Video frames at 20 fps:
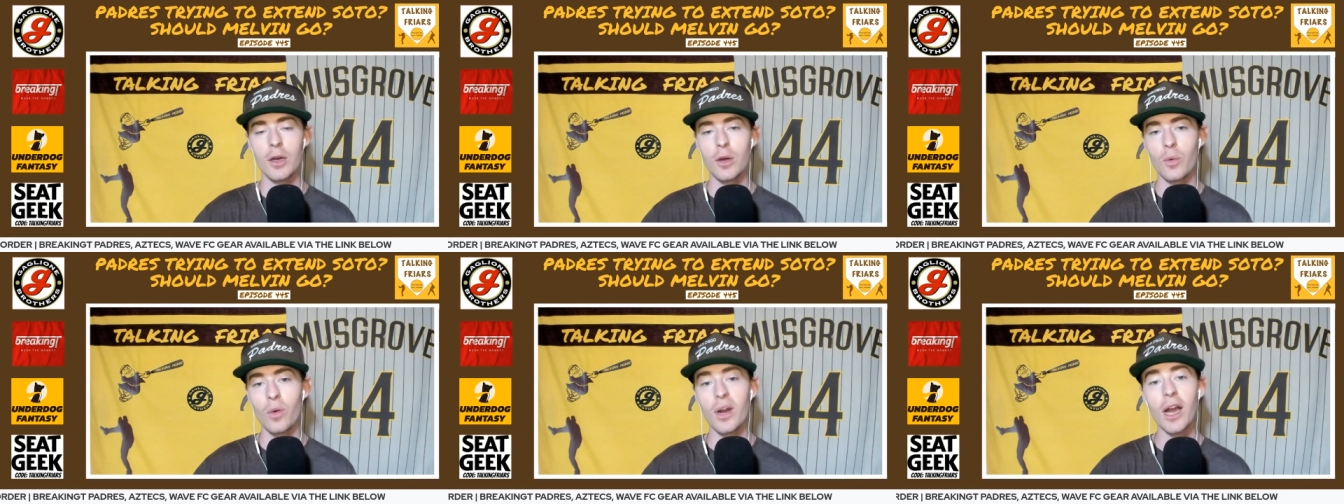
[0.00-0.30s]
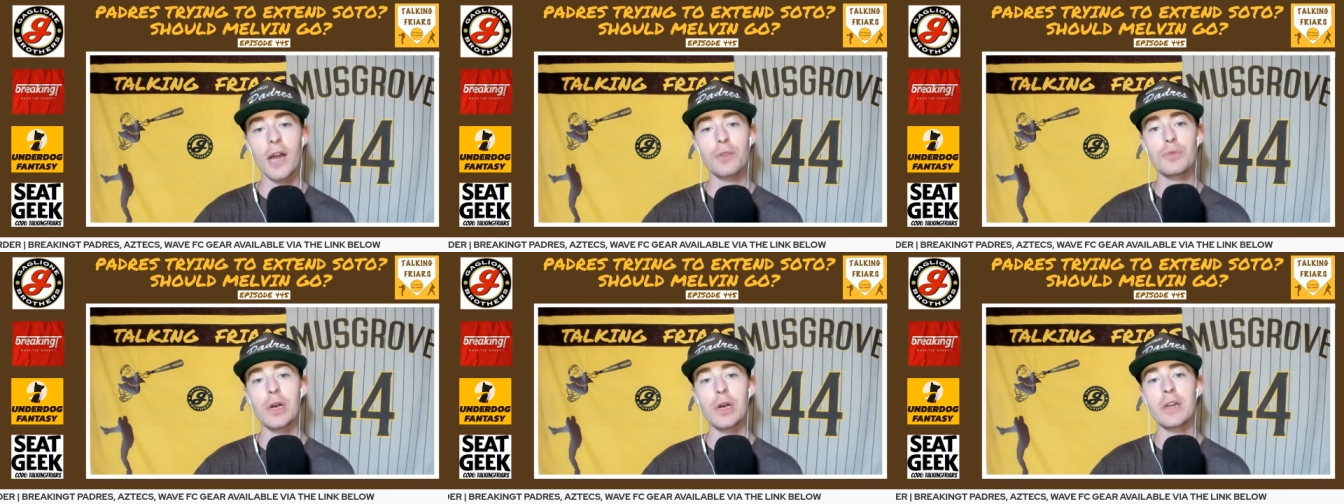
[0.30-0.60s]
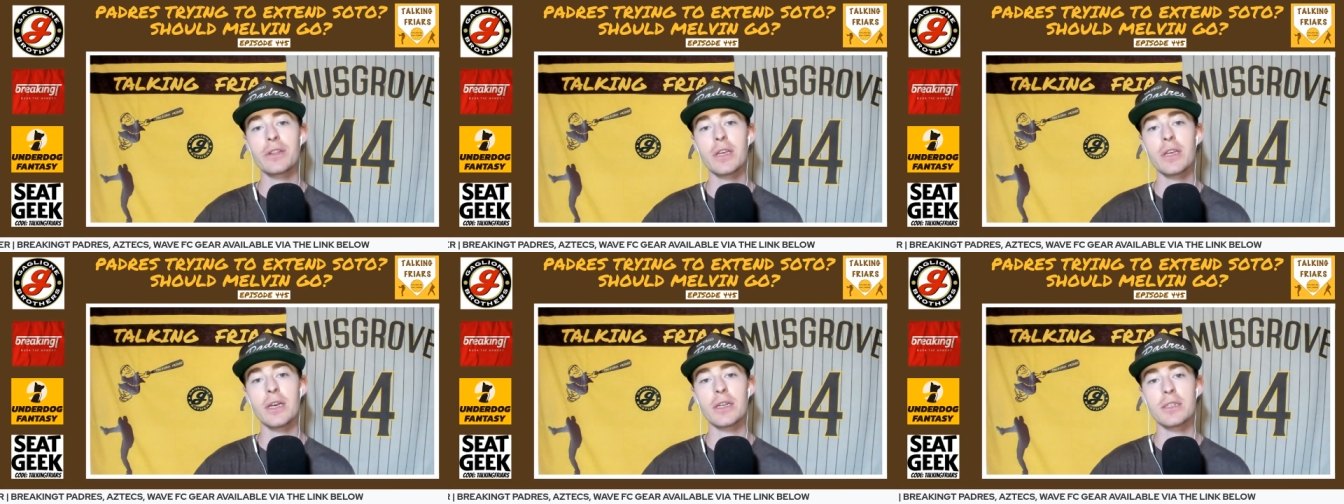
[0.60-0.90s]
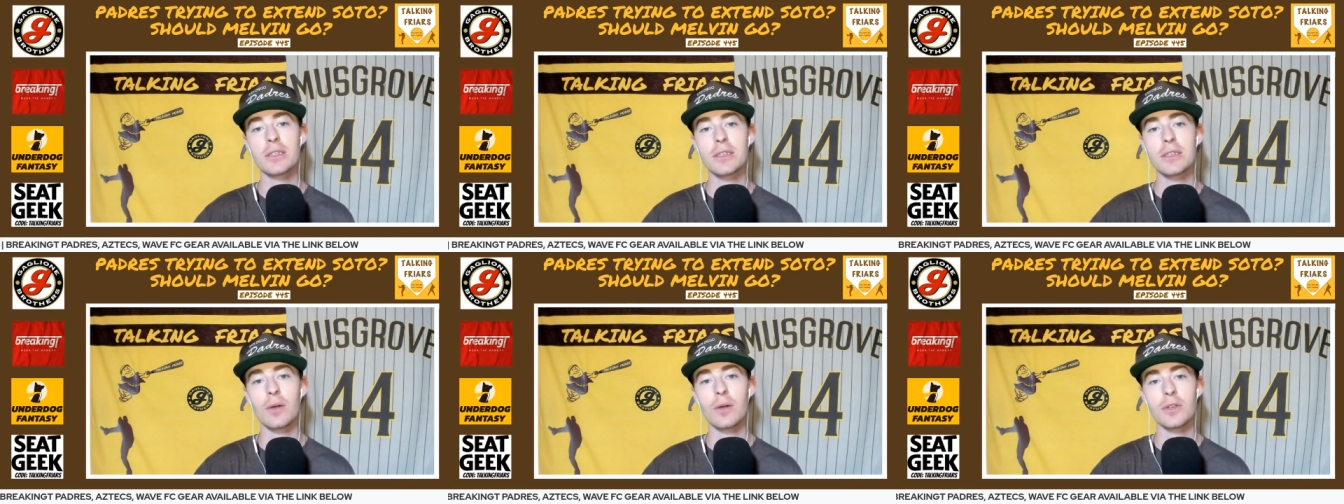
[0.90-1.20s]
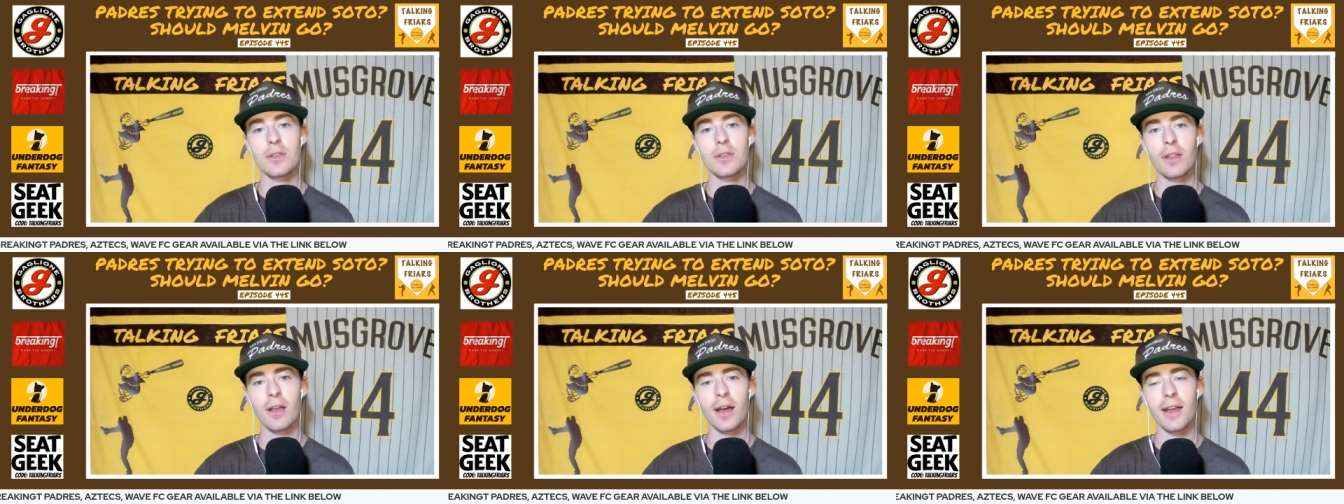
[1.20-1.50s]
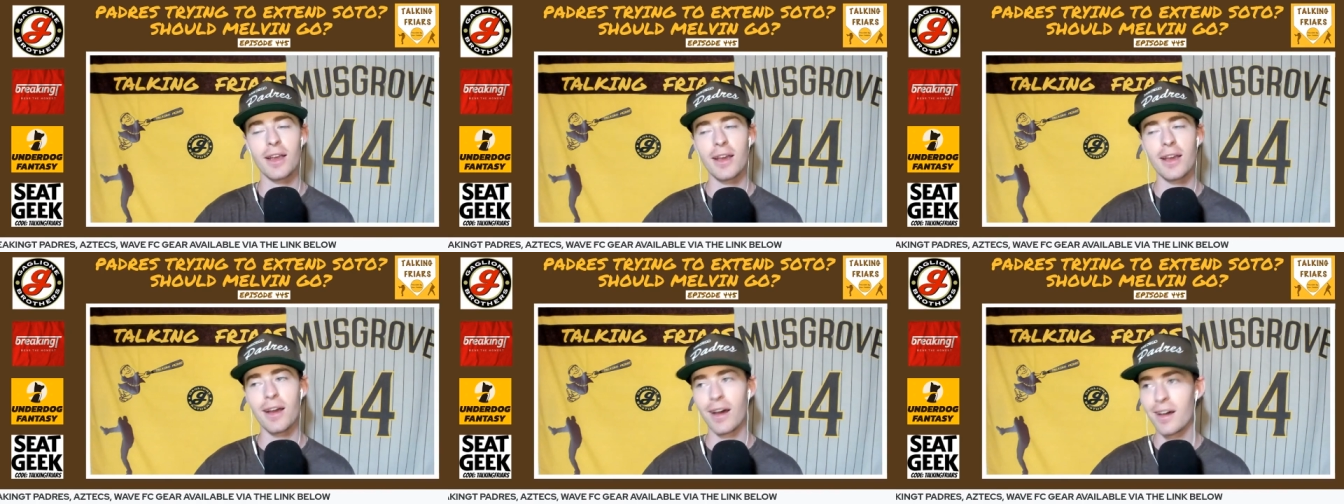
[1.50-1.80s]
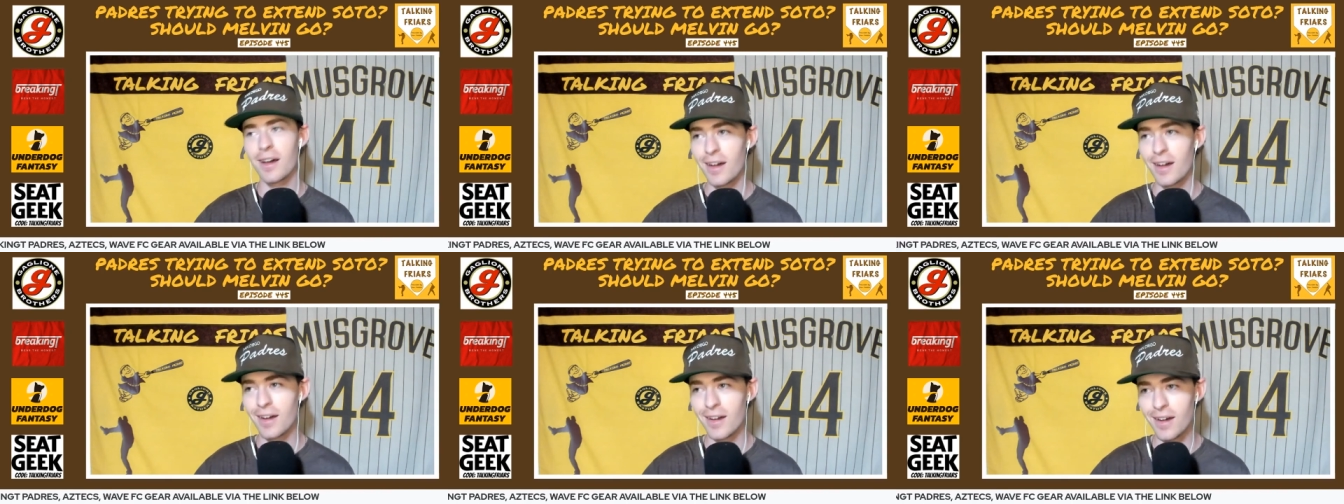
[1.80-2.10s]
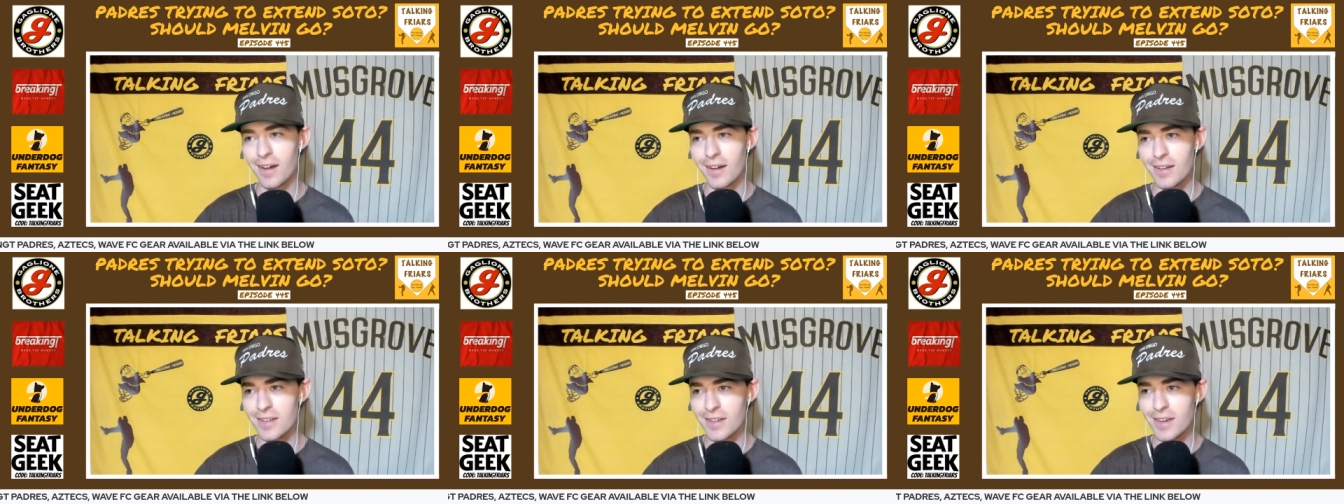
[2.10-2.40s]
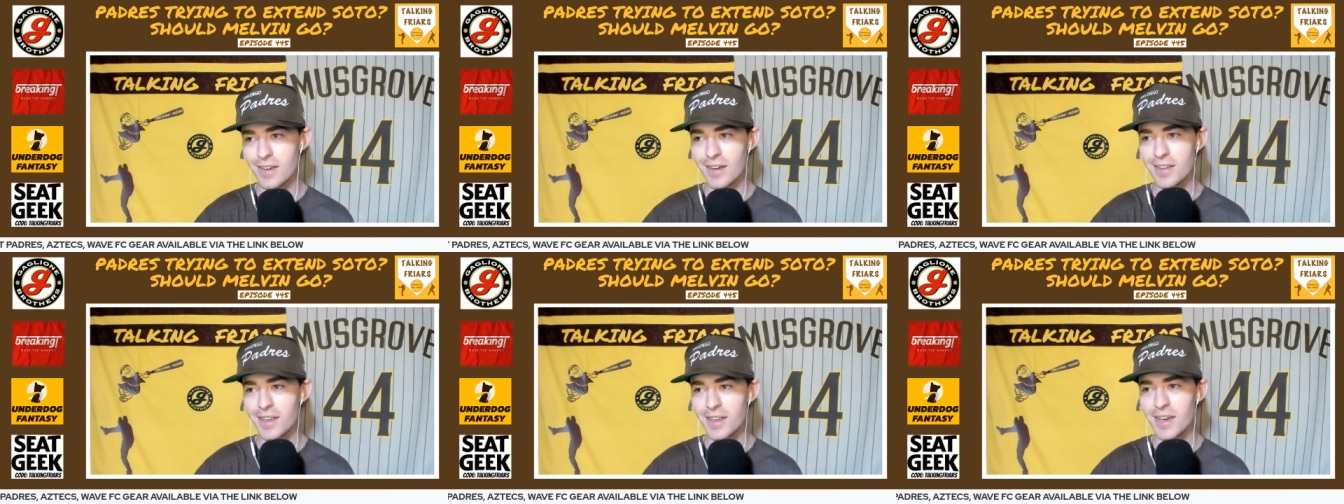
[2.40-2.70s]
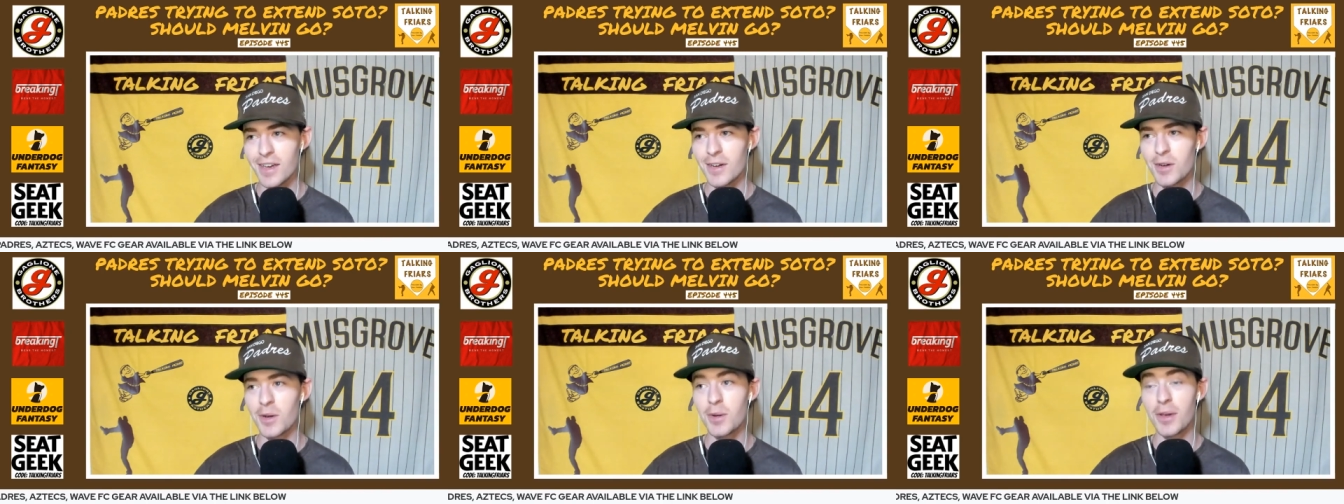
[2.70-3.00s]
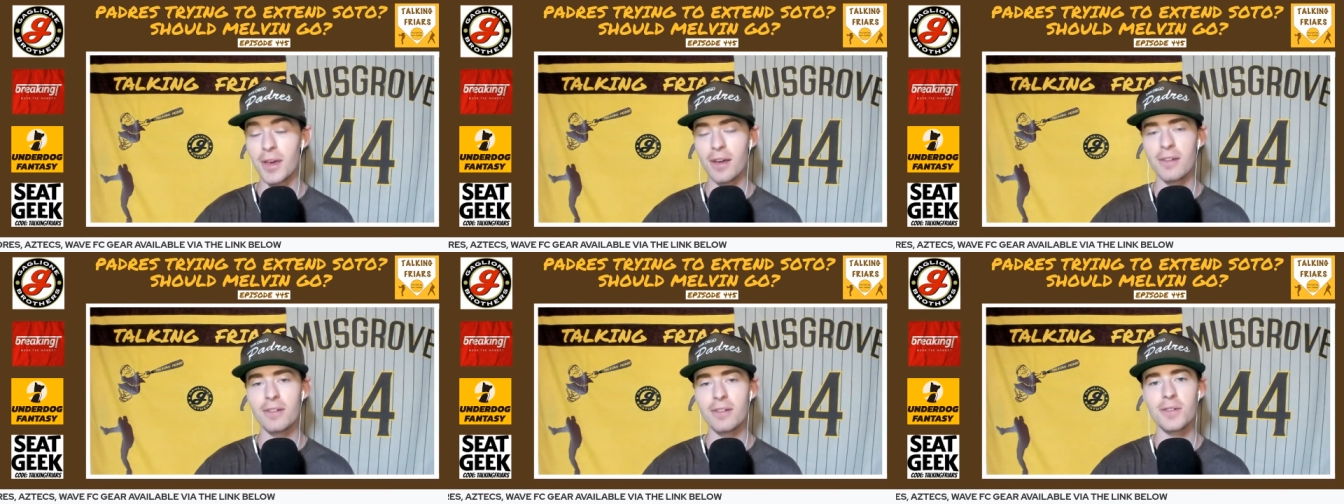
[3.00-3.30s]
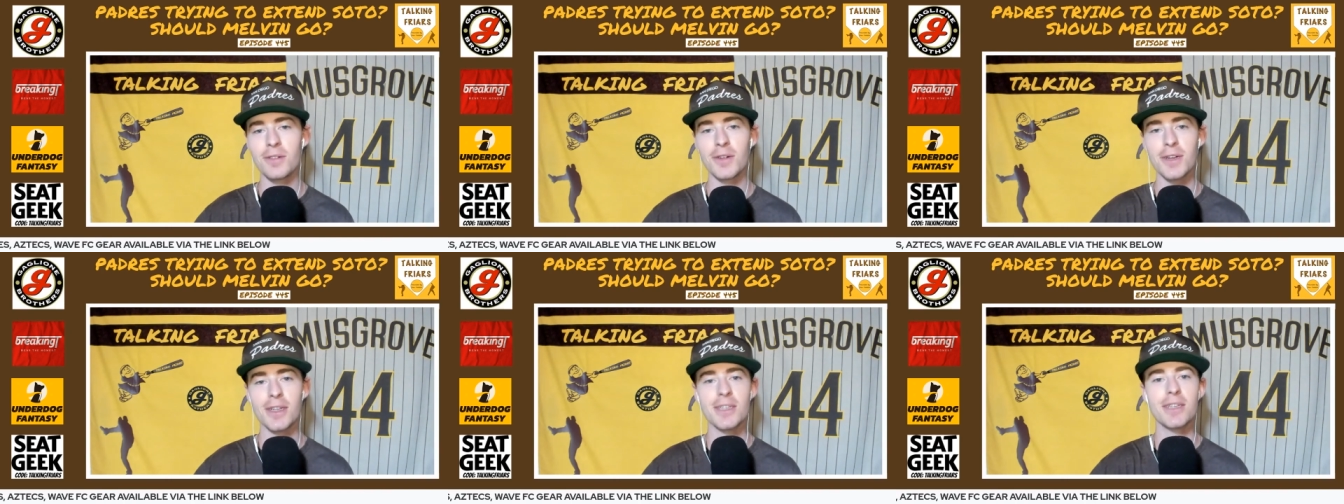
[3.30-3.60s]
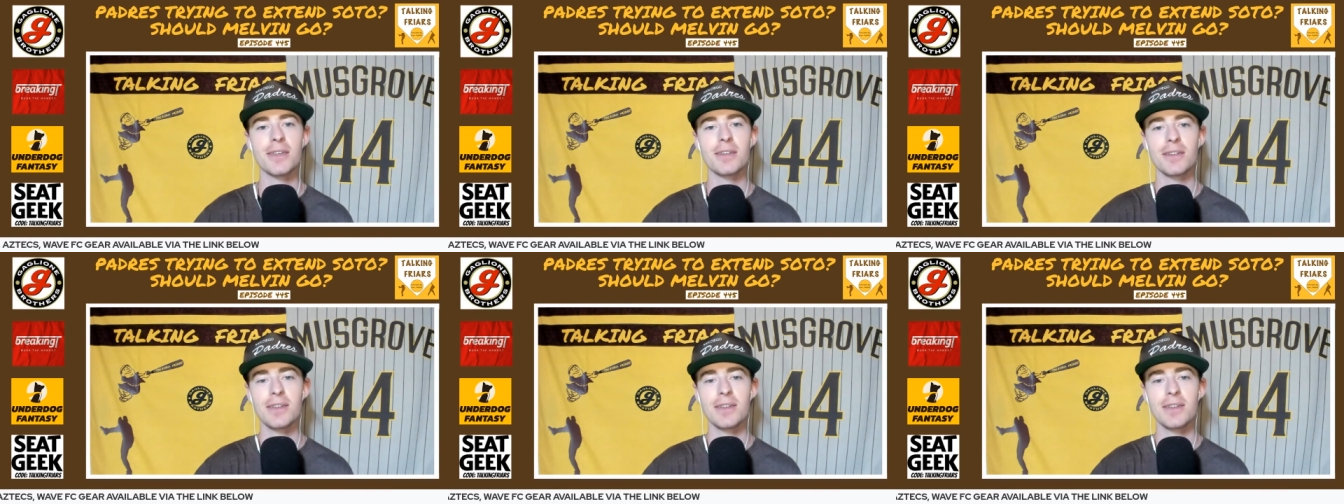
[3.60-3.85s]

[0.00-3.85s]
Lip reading: When I read this, I was like, ha ha ha, yeah, okay, really?